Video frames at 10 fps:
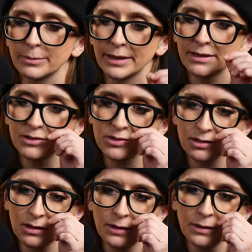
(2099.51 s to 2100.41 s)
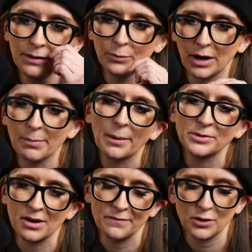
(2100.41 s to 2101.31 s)
base. When I popped
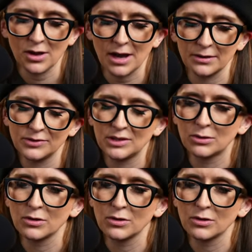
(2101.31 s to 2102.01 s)
it off, you could kind of see through